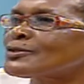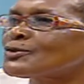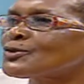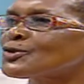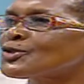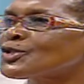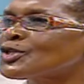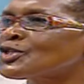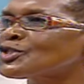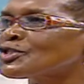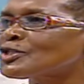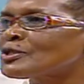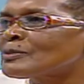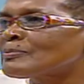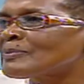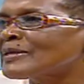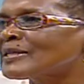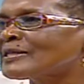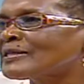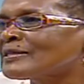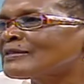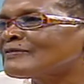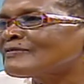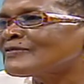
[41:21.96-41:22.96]
to join ship
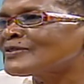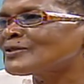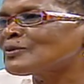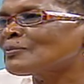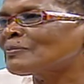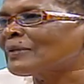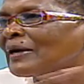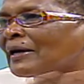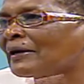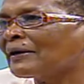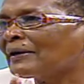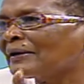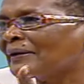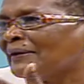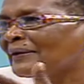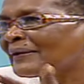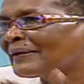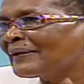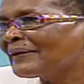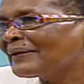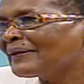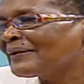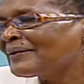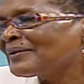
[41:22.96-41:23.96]
and lifts you back.
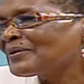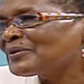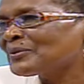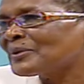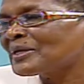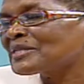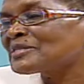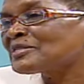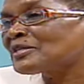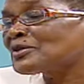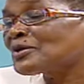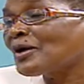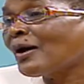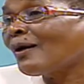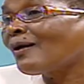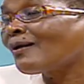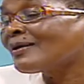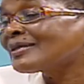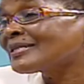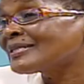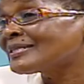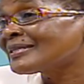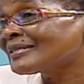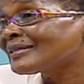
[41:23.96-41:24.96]
You can take your
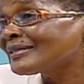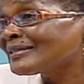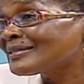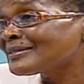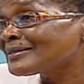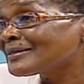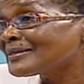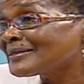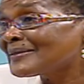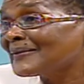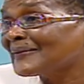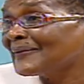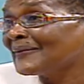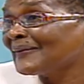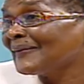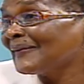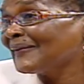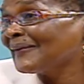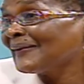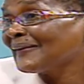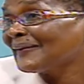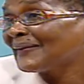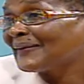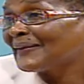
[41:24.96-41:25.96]
holiday
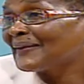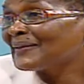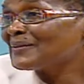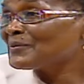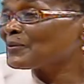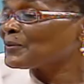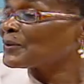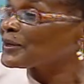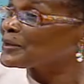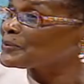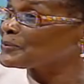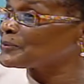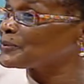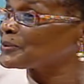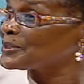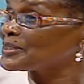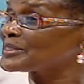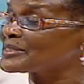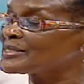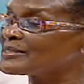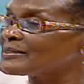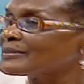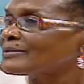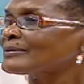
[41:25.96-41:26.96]
anywhere you
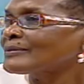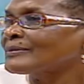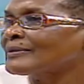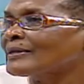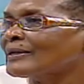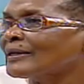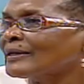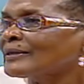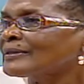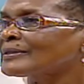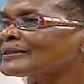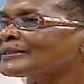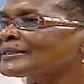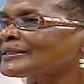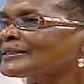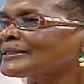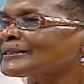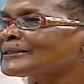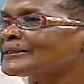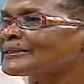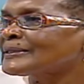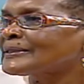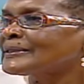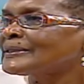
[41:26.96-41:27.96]
want.
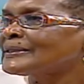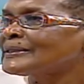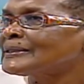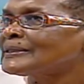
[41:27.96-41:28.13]
And